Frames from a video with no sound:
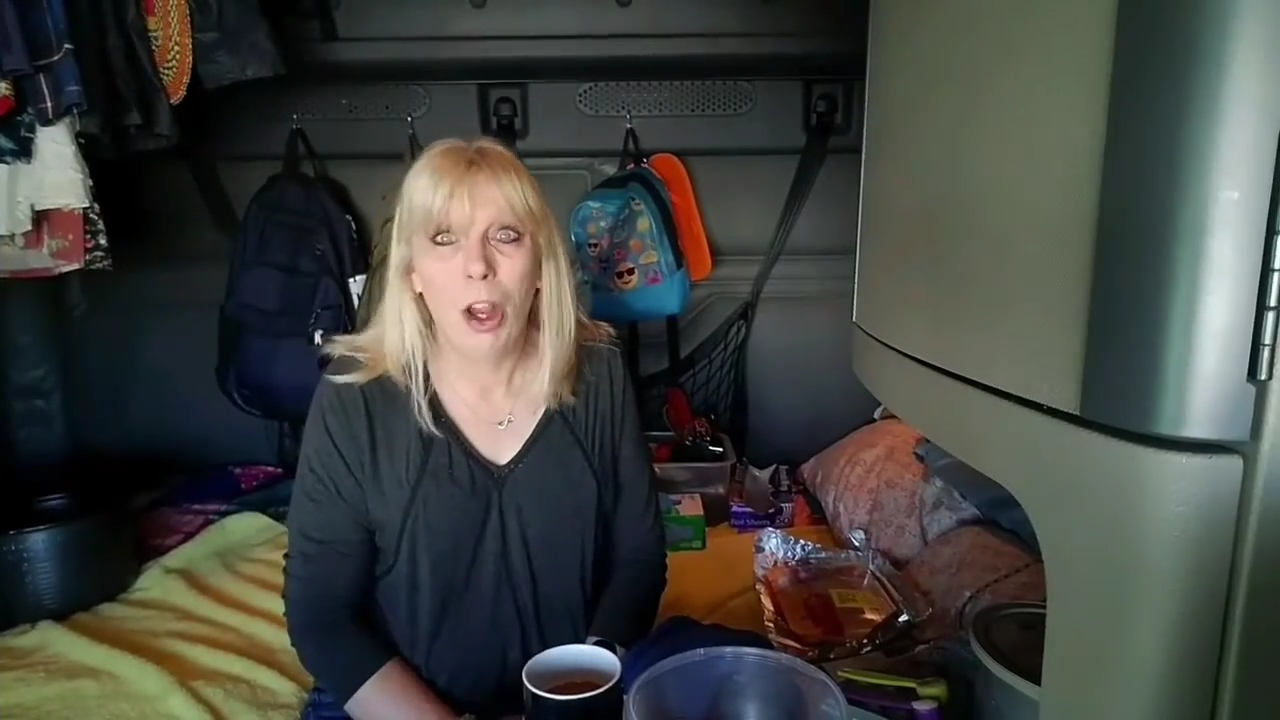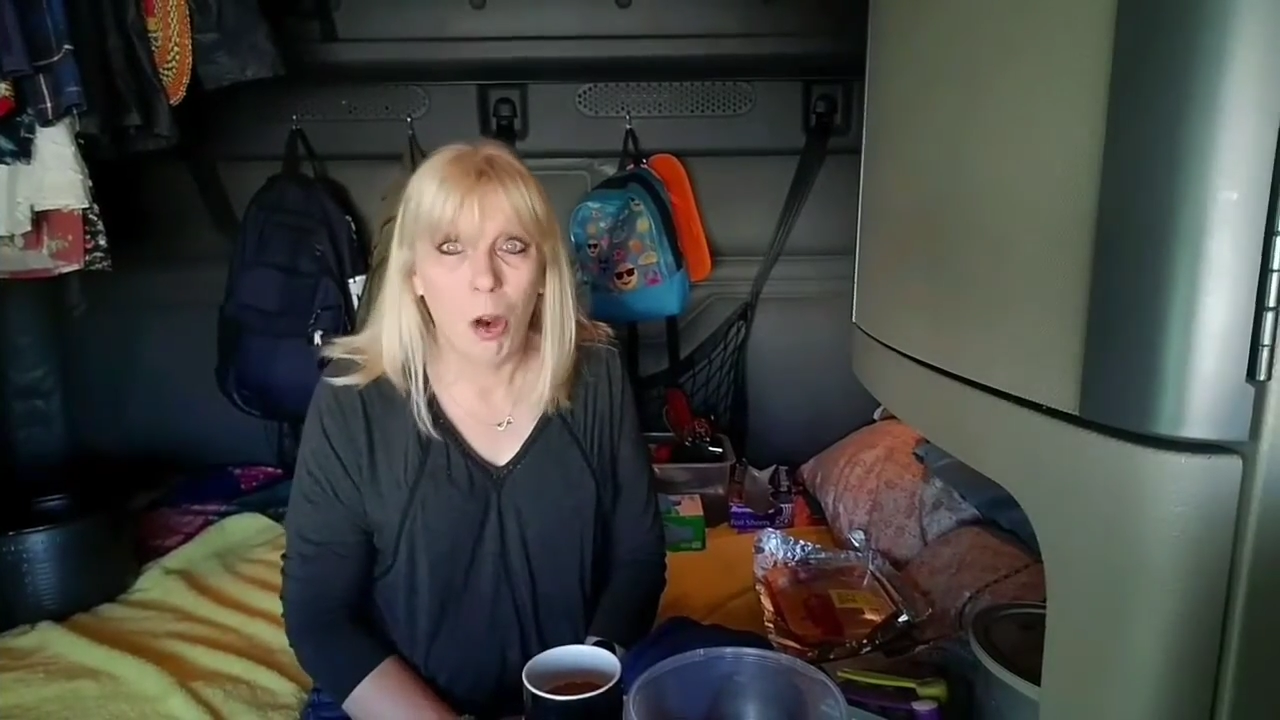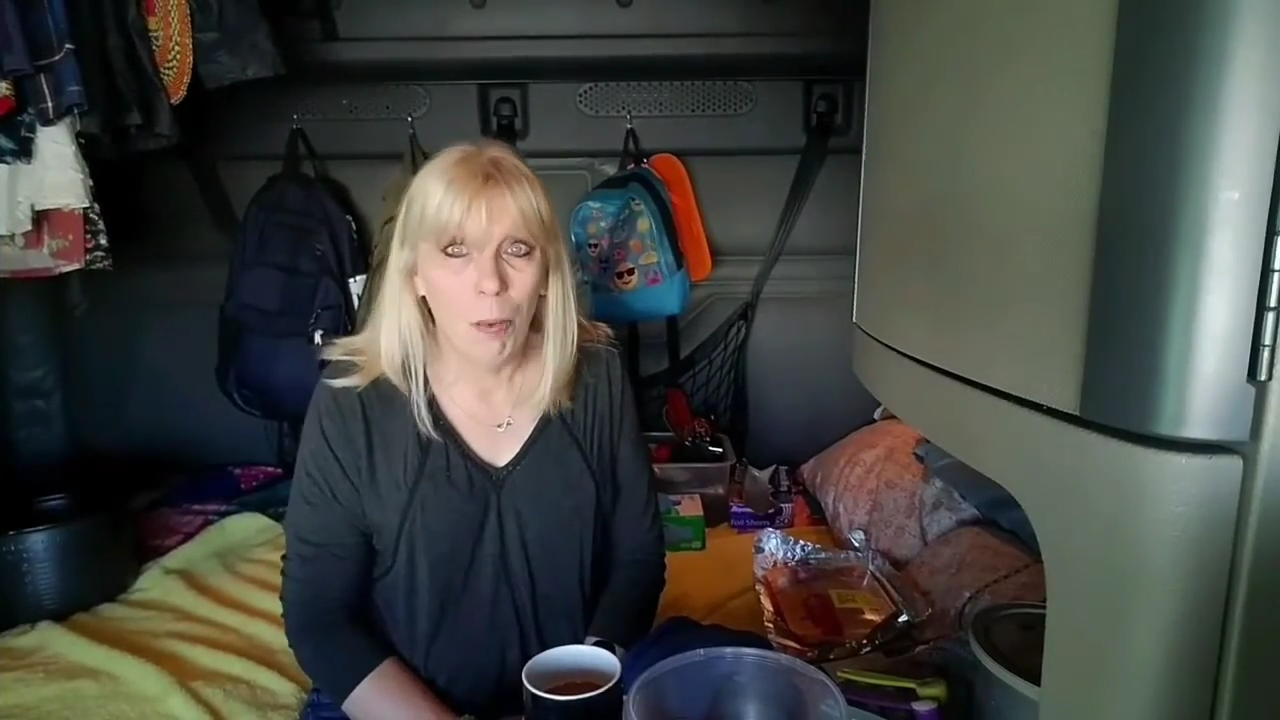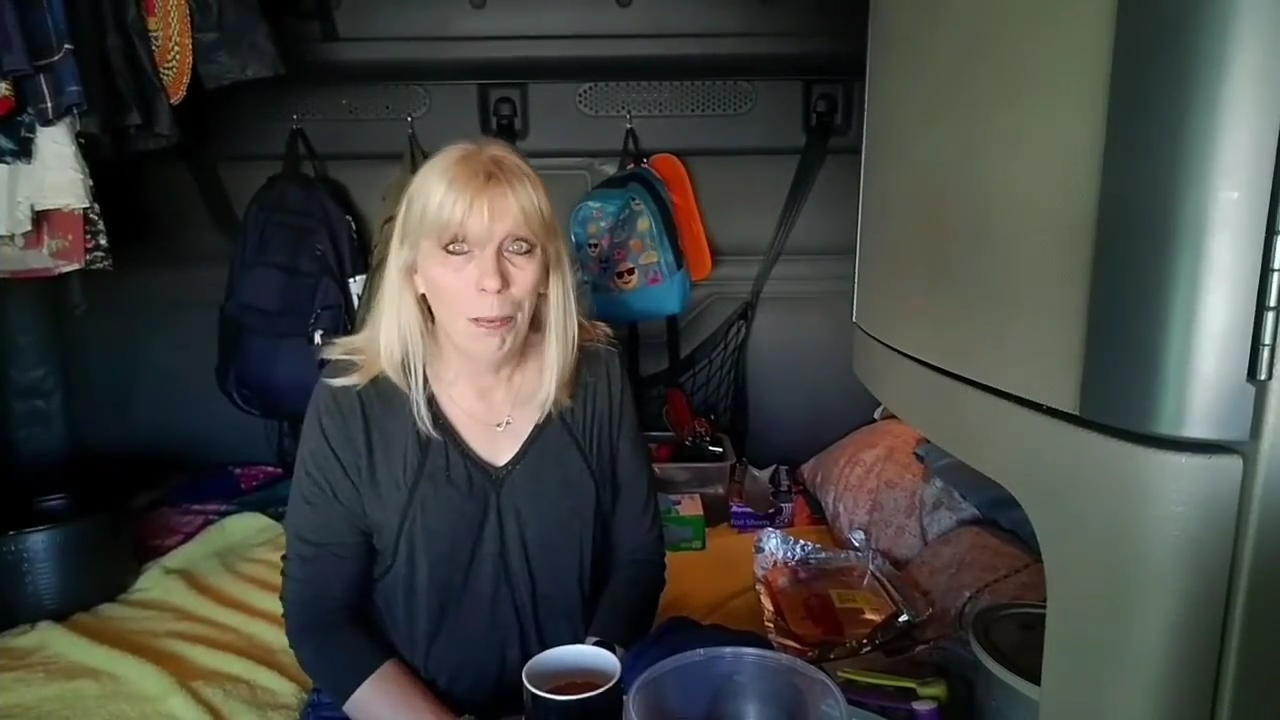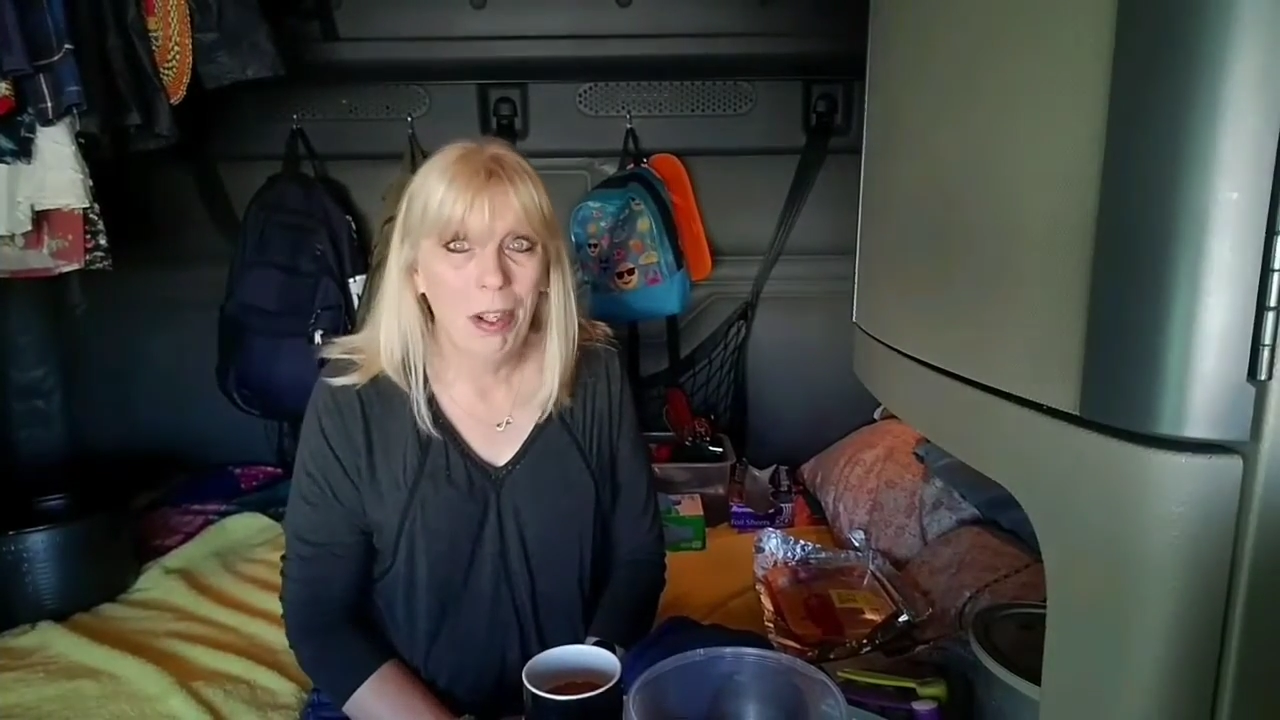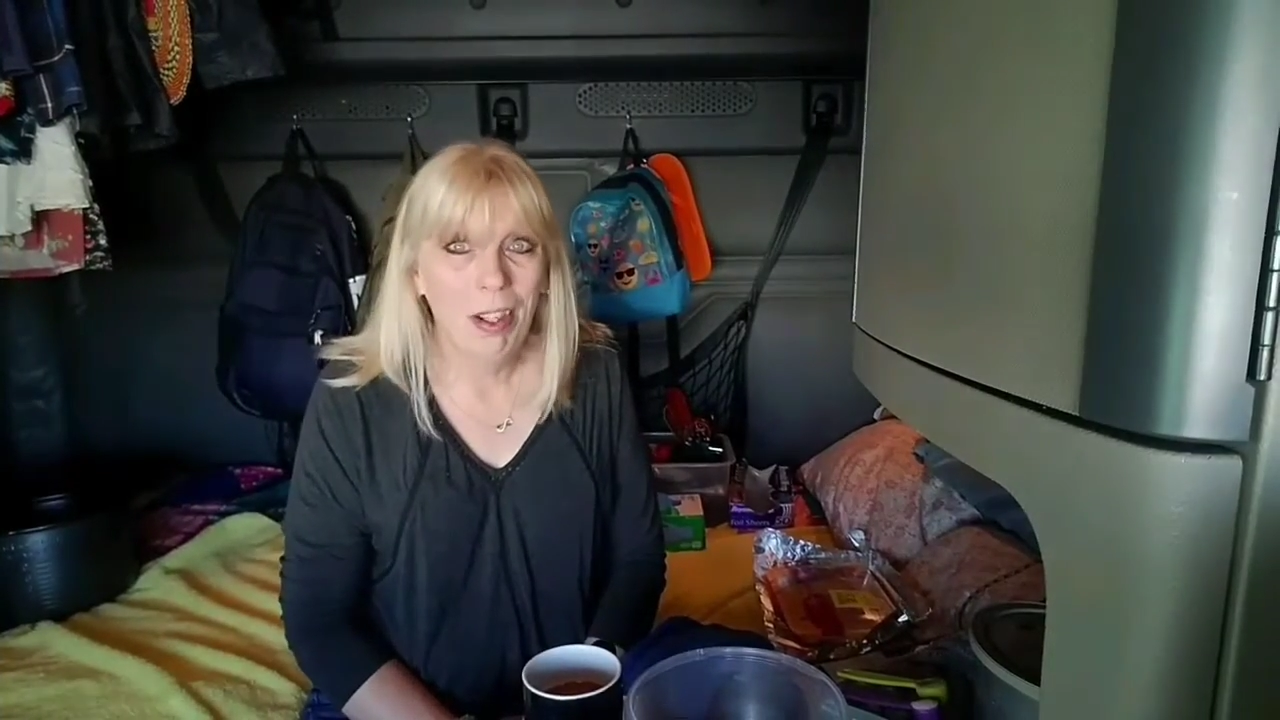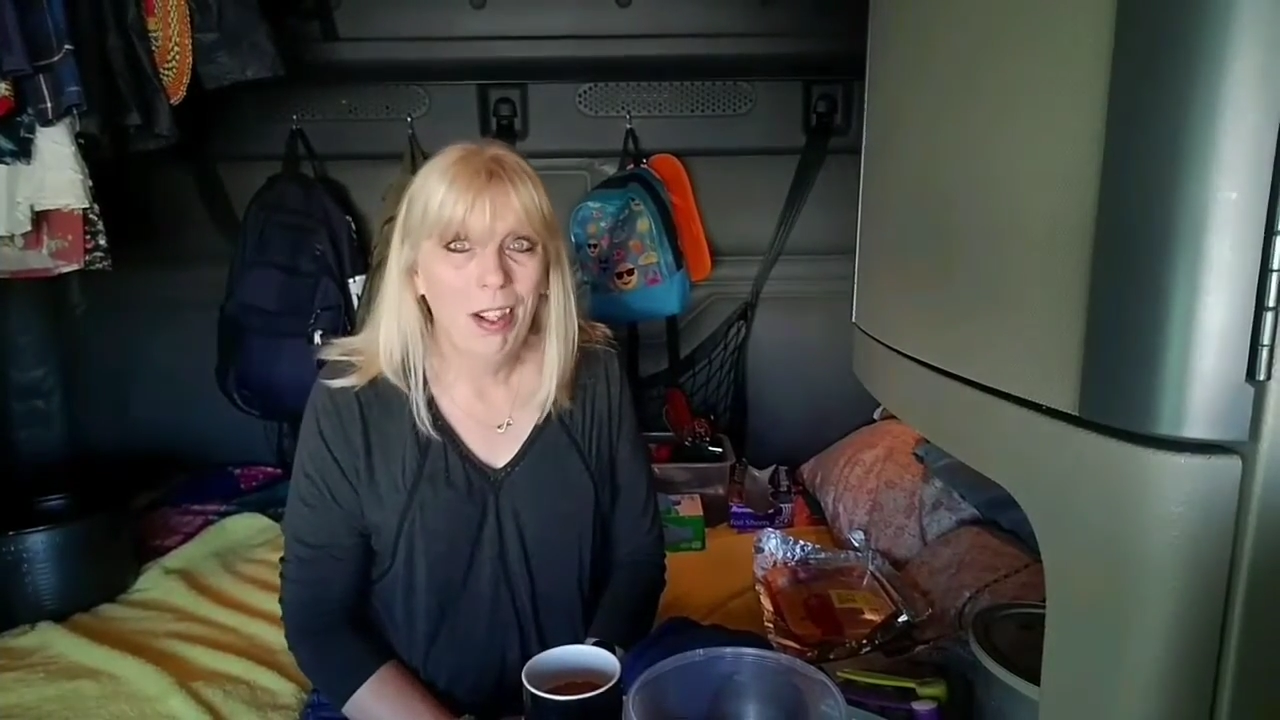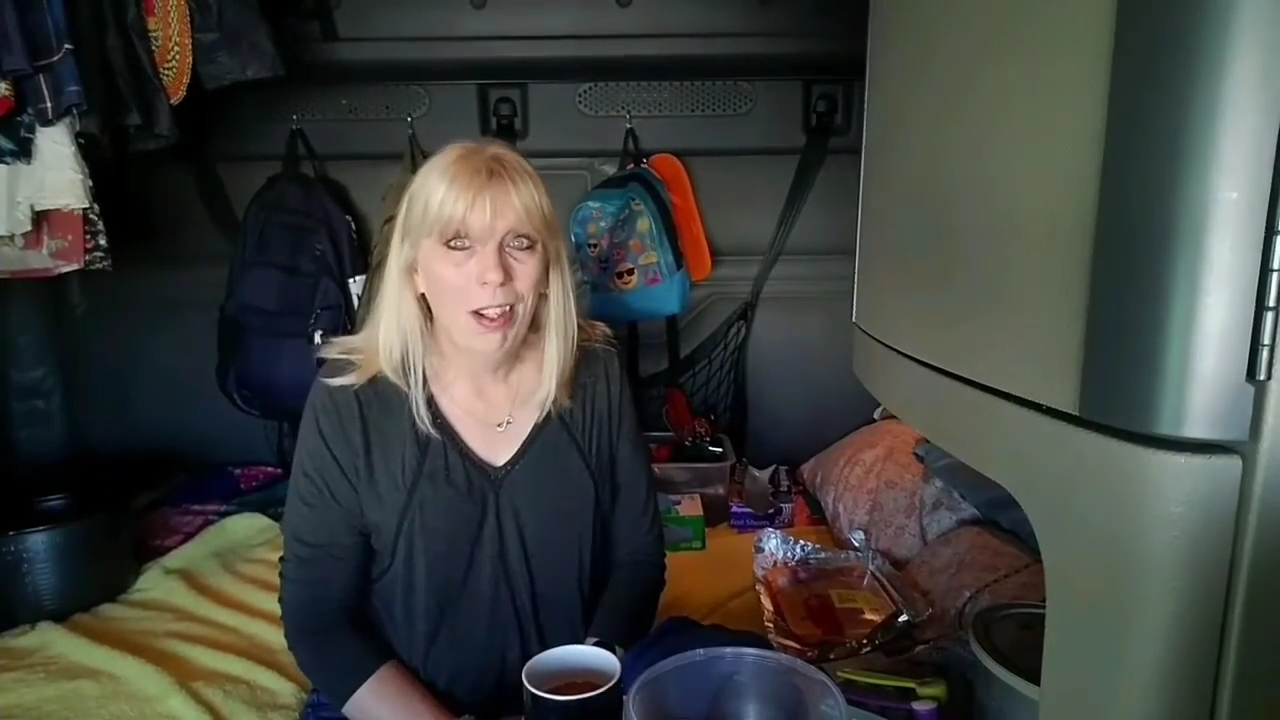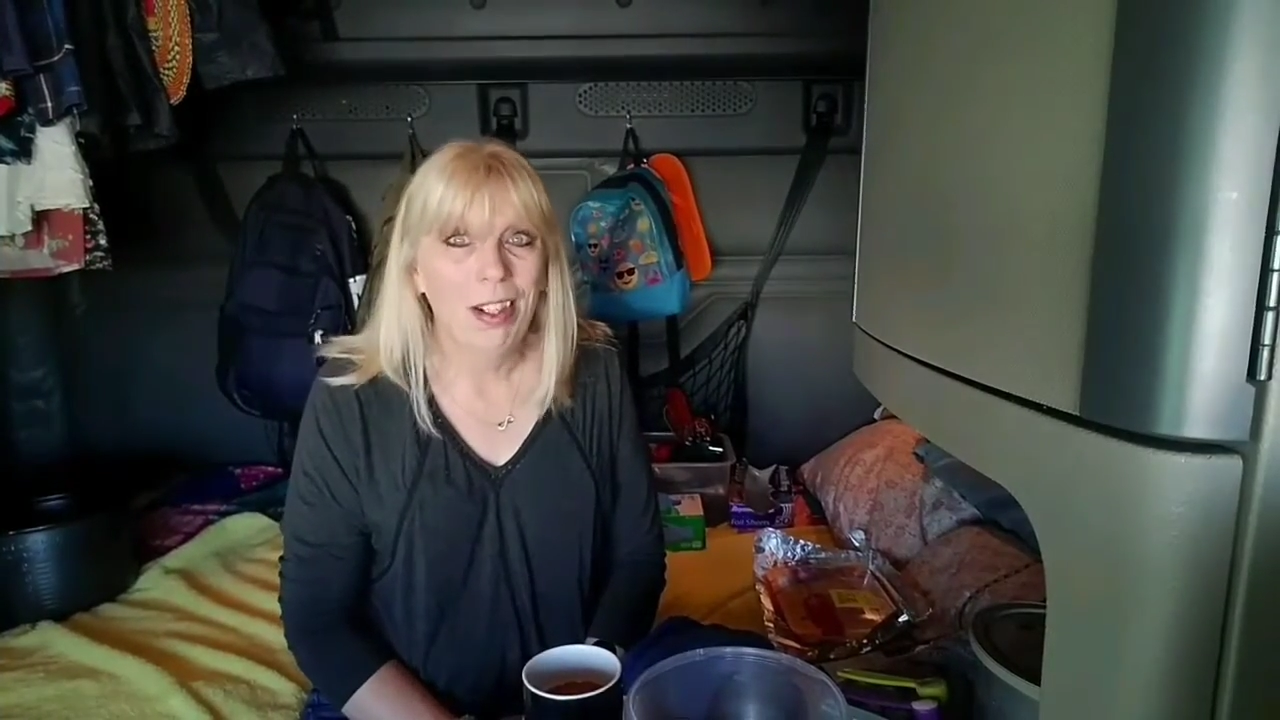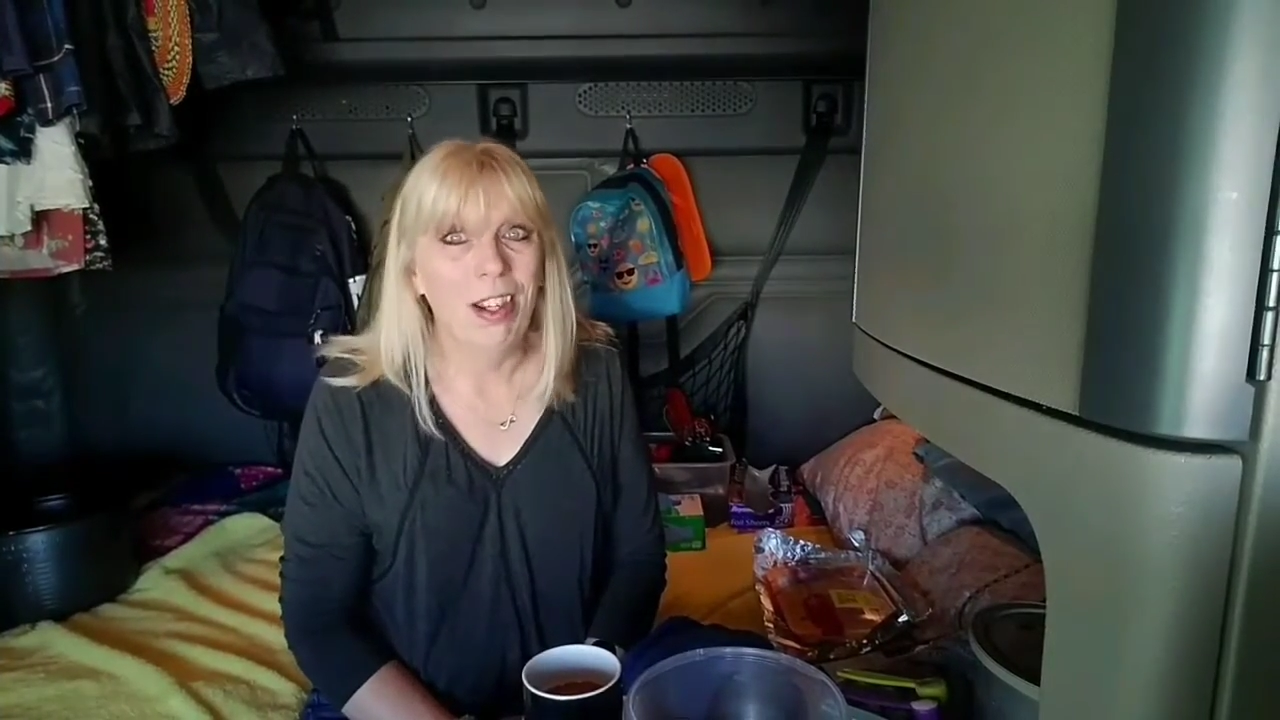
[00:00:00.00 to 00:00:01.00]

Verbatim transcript: we'll be home